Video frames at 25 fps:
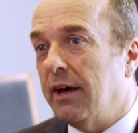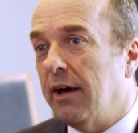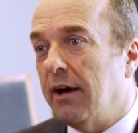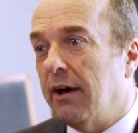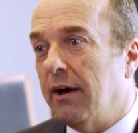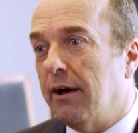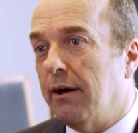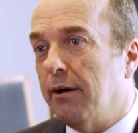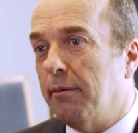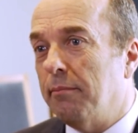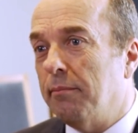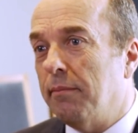
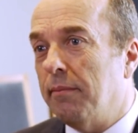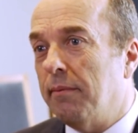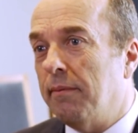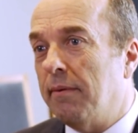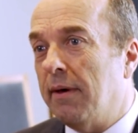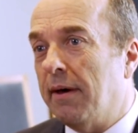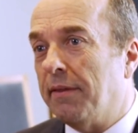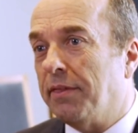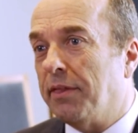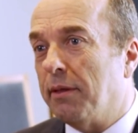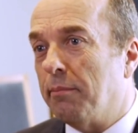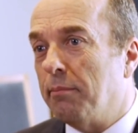
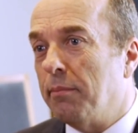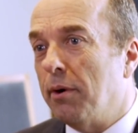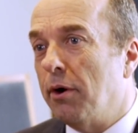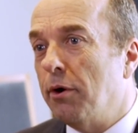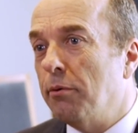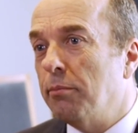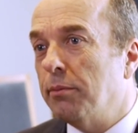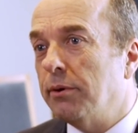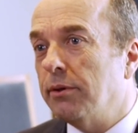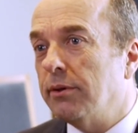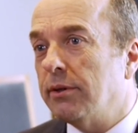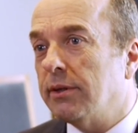At the
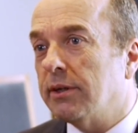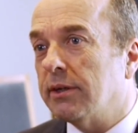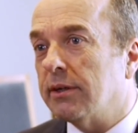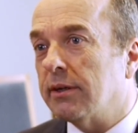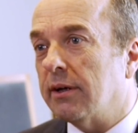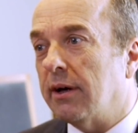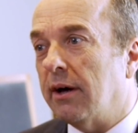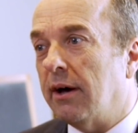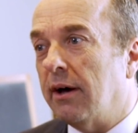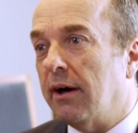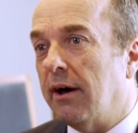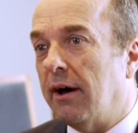moment,
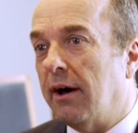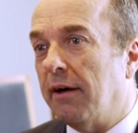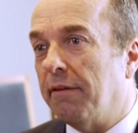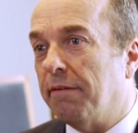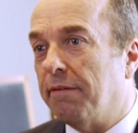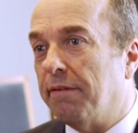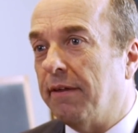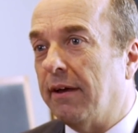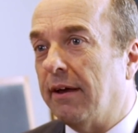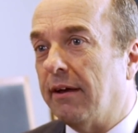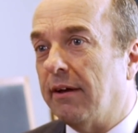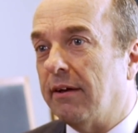I
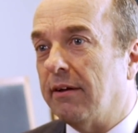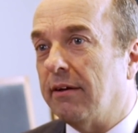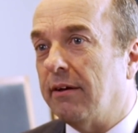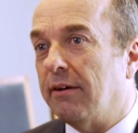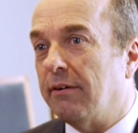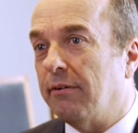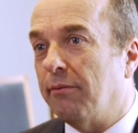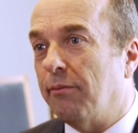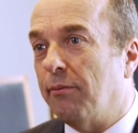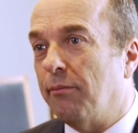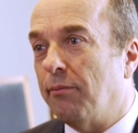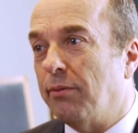
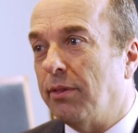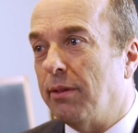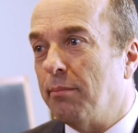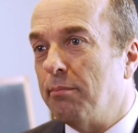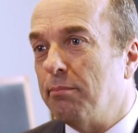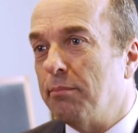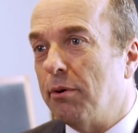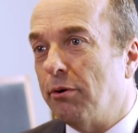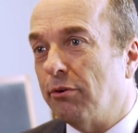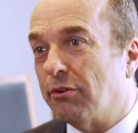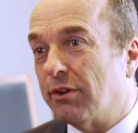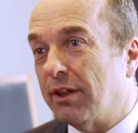think the
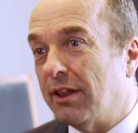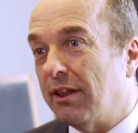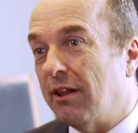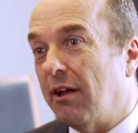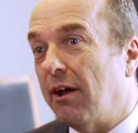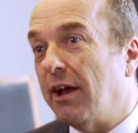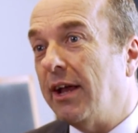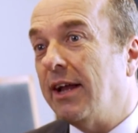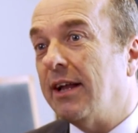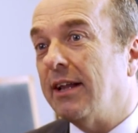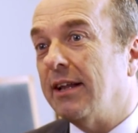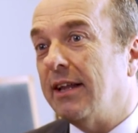most
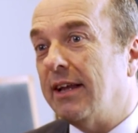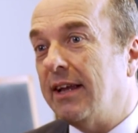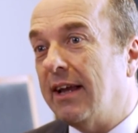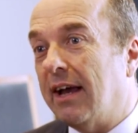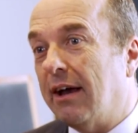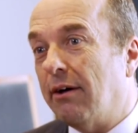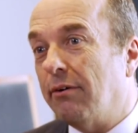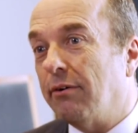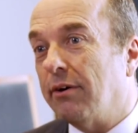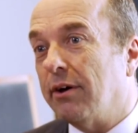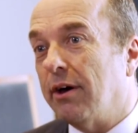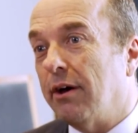likely
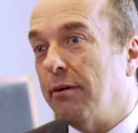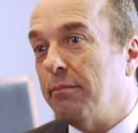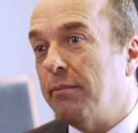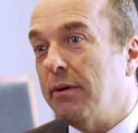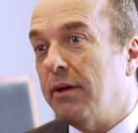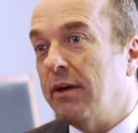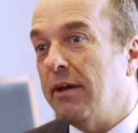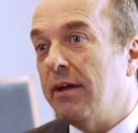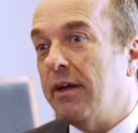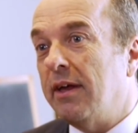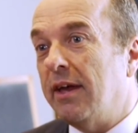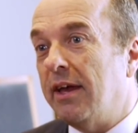outcome
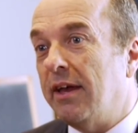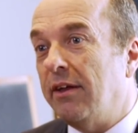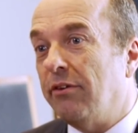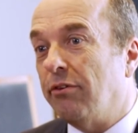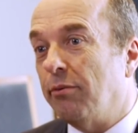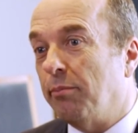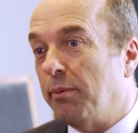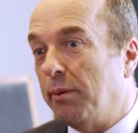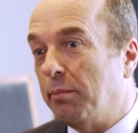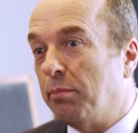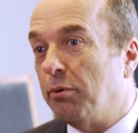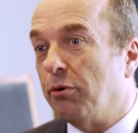is
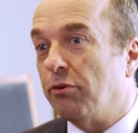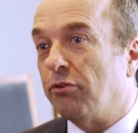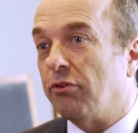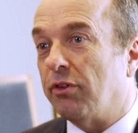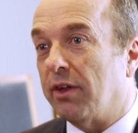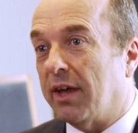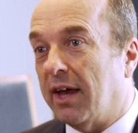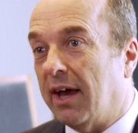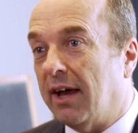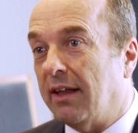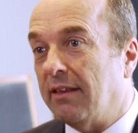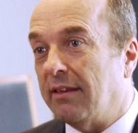that we push
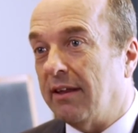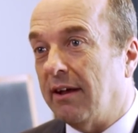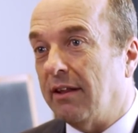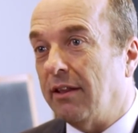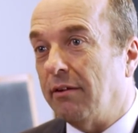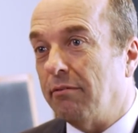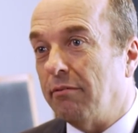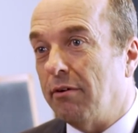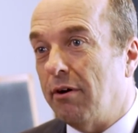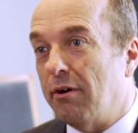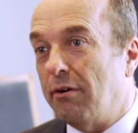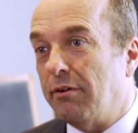the can down
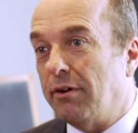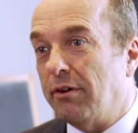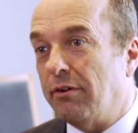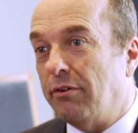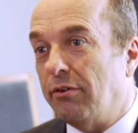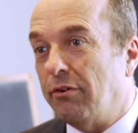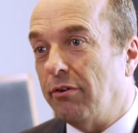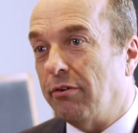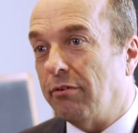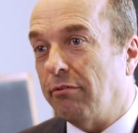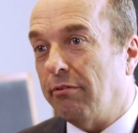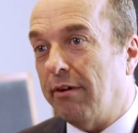the road
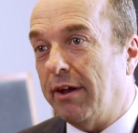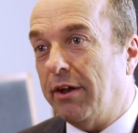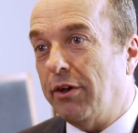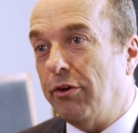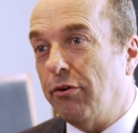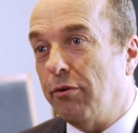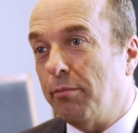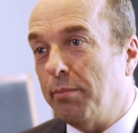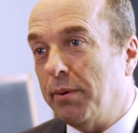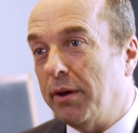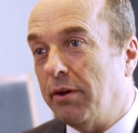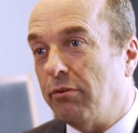in great
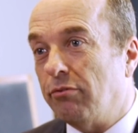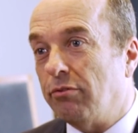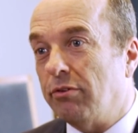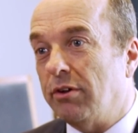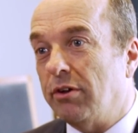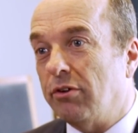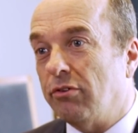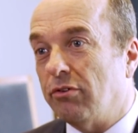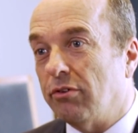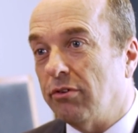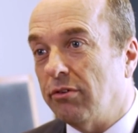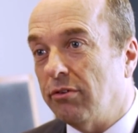European
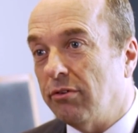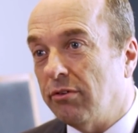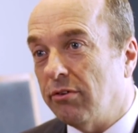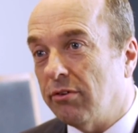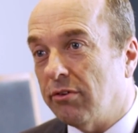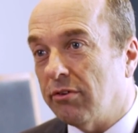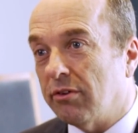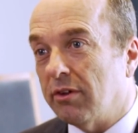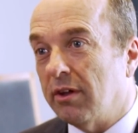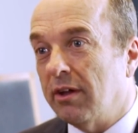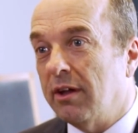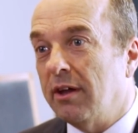
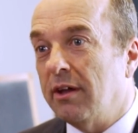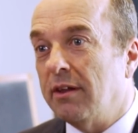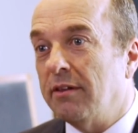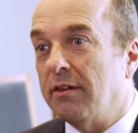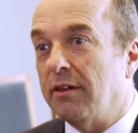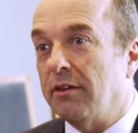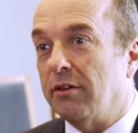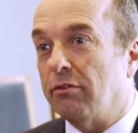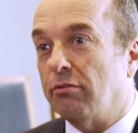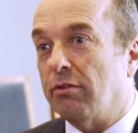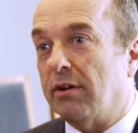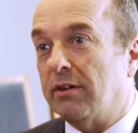traditions,
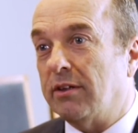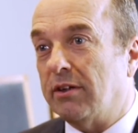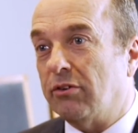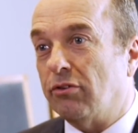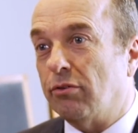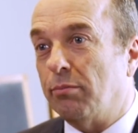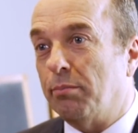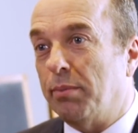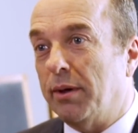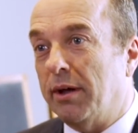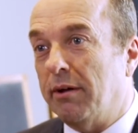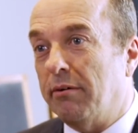that the
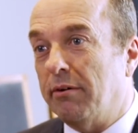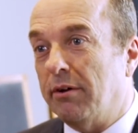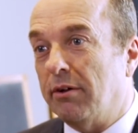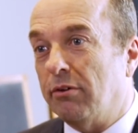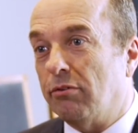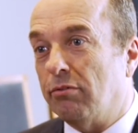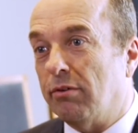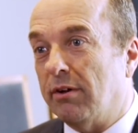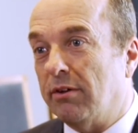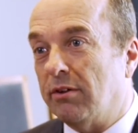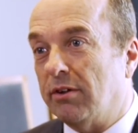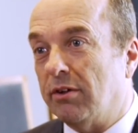transition
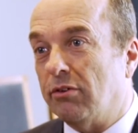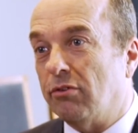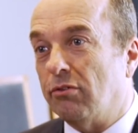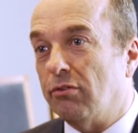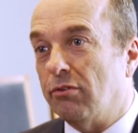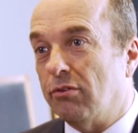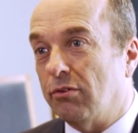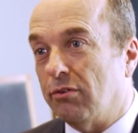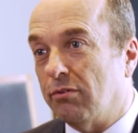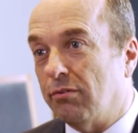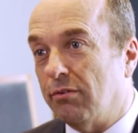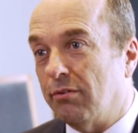period
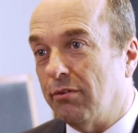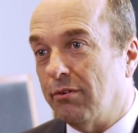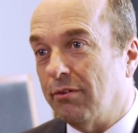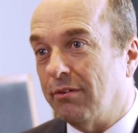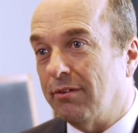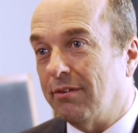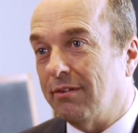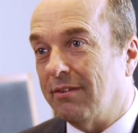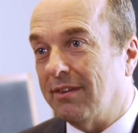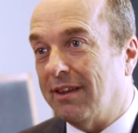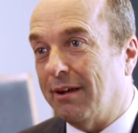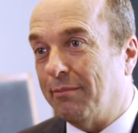transitions for
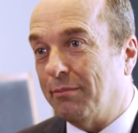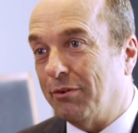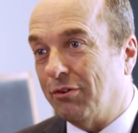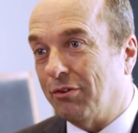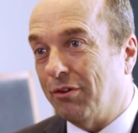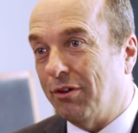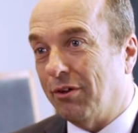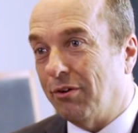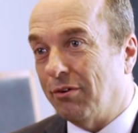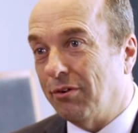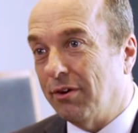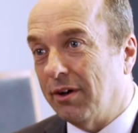that
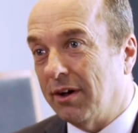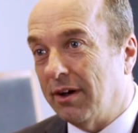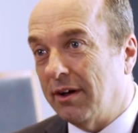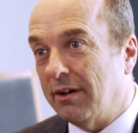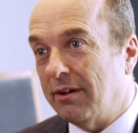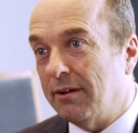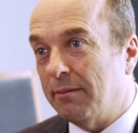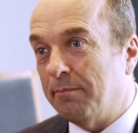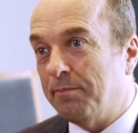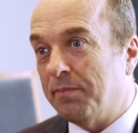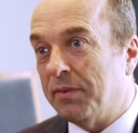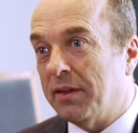much longer.